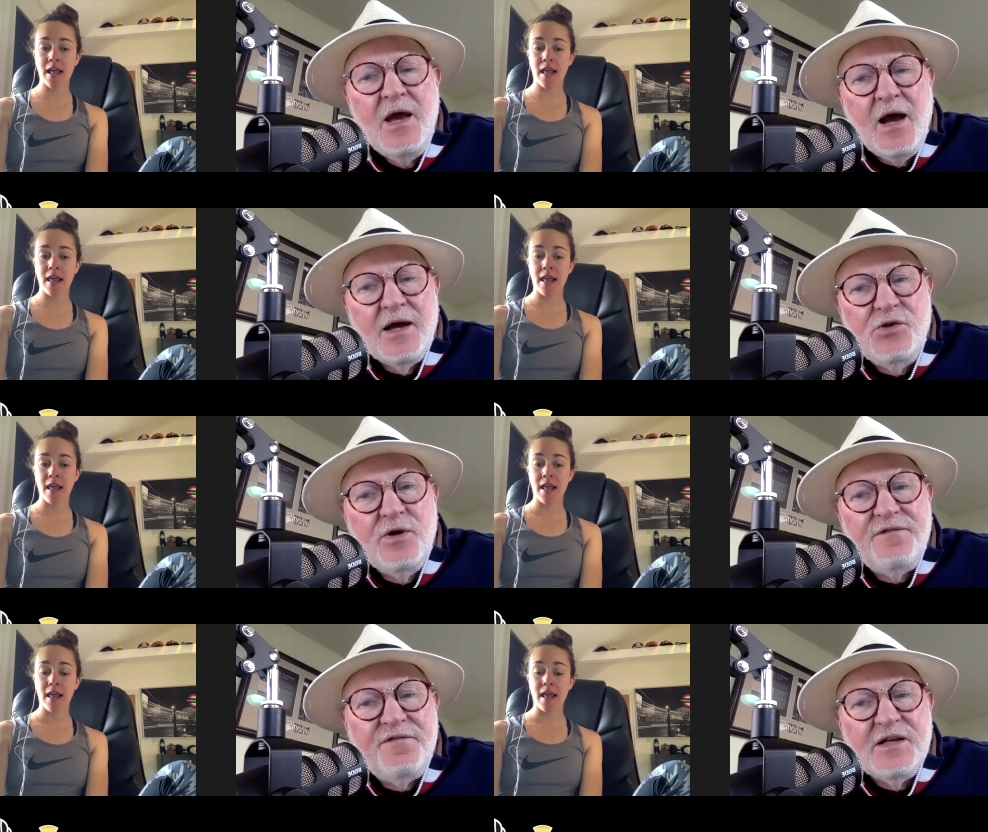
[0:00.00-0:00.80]
Speaker 1: Uh, you
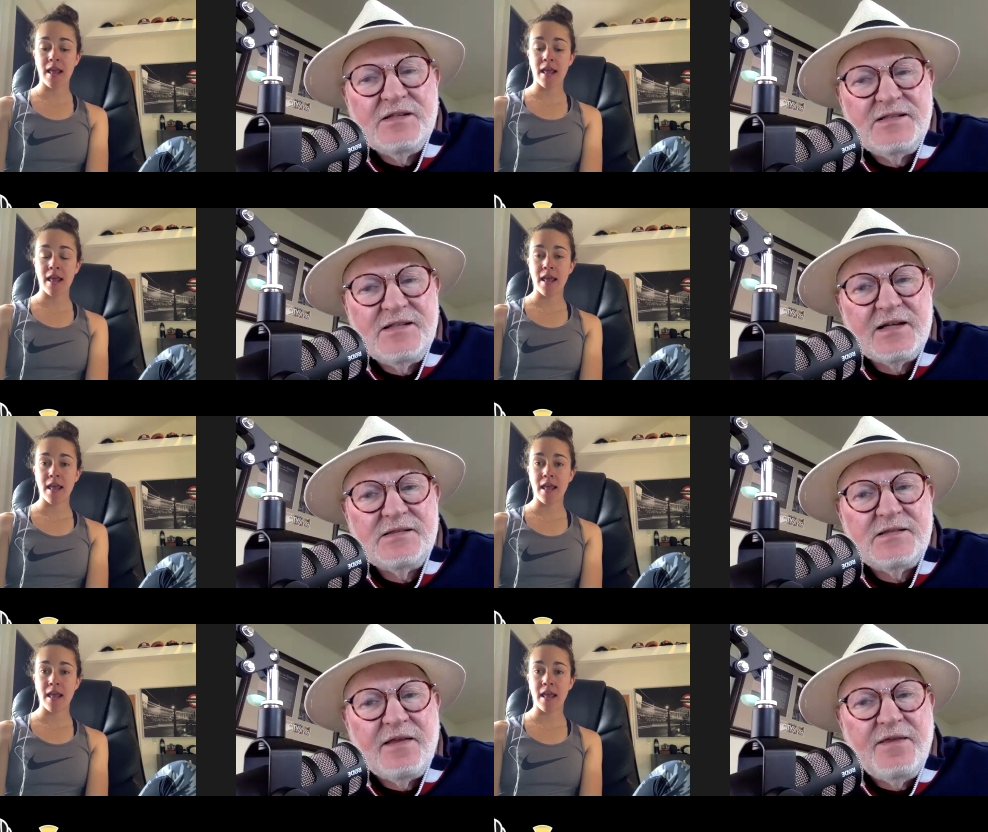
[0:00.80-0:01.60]
had finished
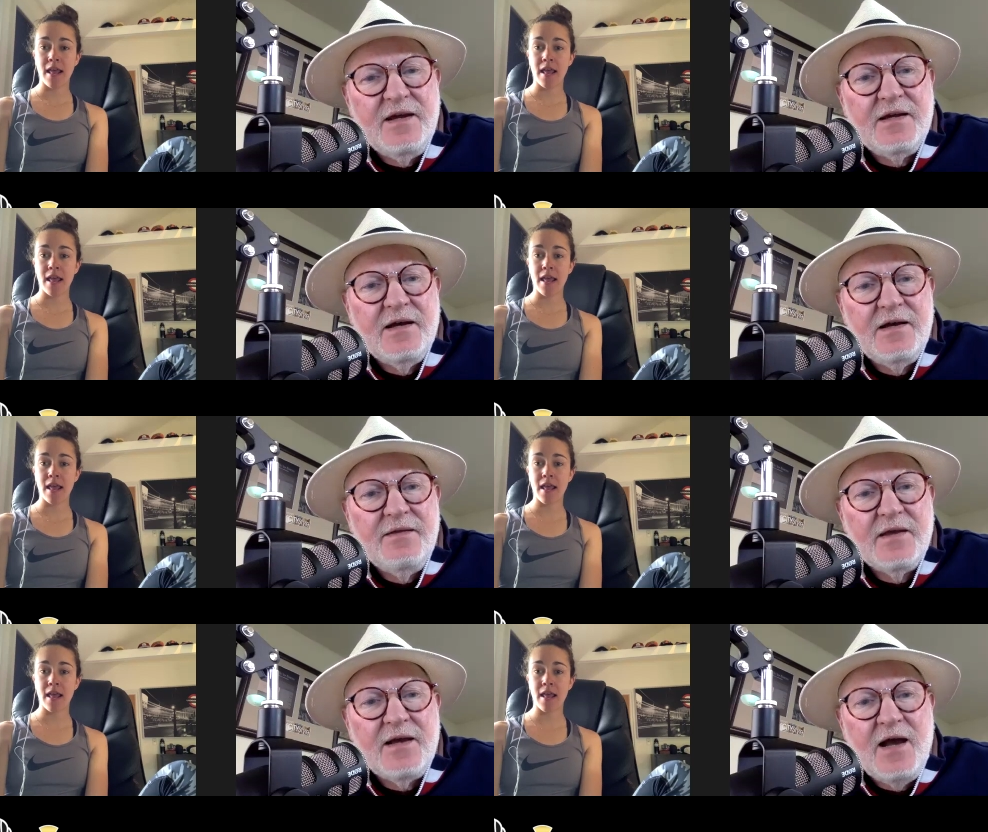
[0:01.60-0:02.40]
sixth, I think, uh,
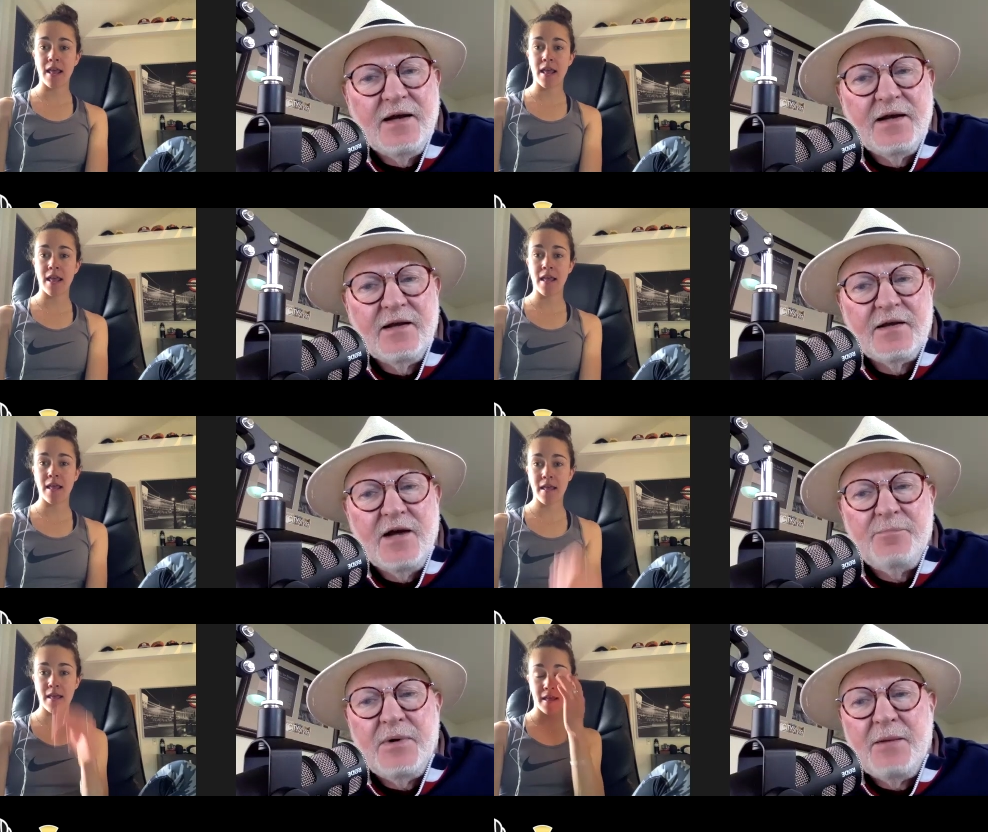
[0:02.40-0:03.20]
in the Continental
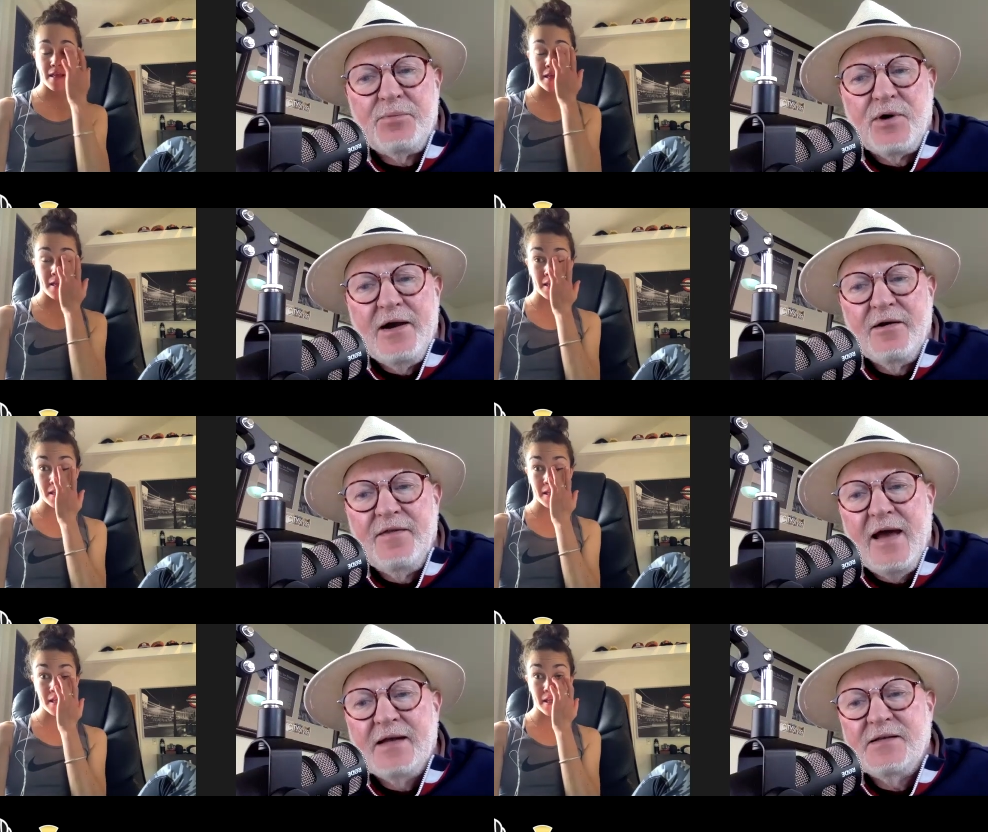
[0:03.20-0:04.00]
Cup prior to
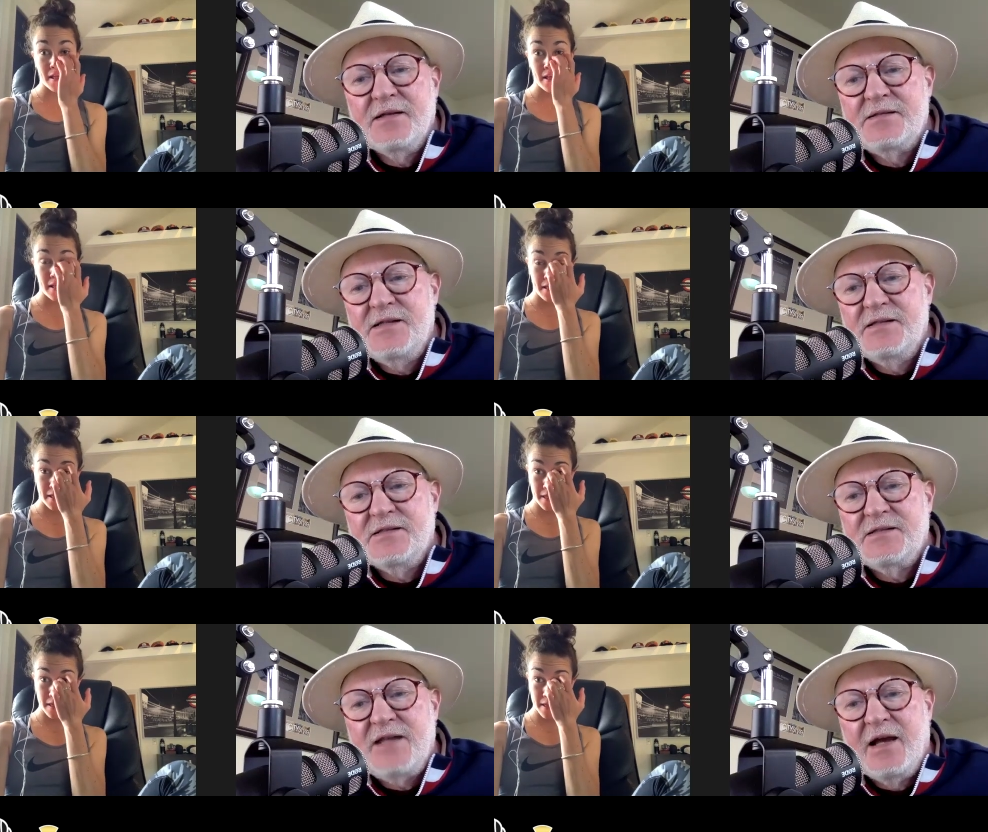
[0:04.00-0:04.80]
that, the season
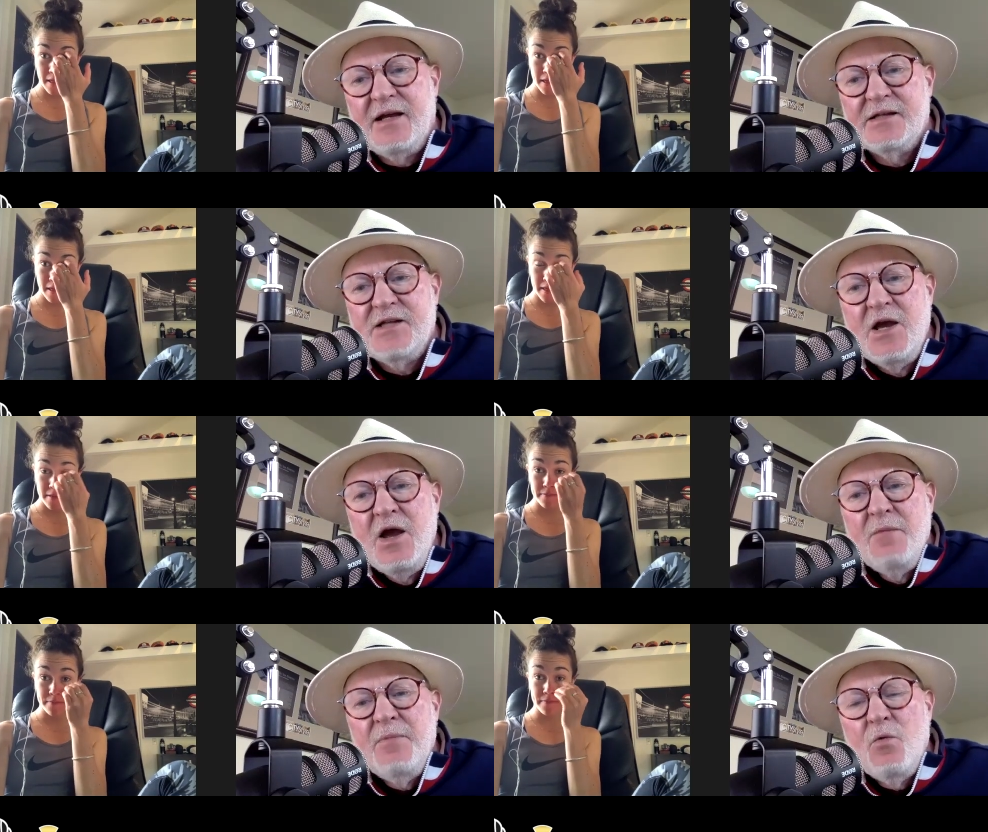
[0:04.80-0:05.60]
standings.
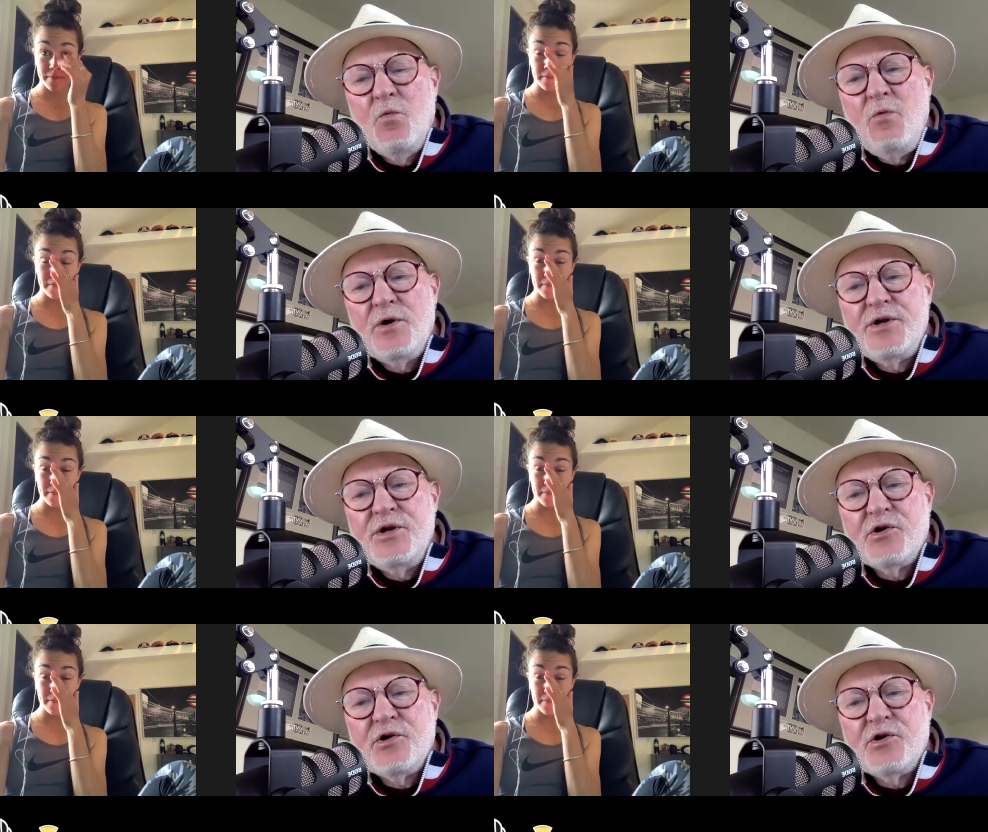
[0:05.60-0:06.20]
But what were your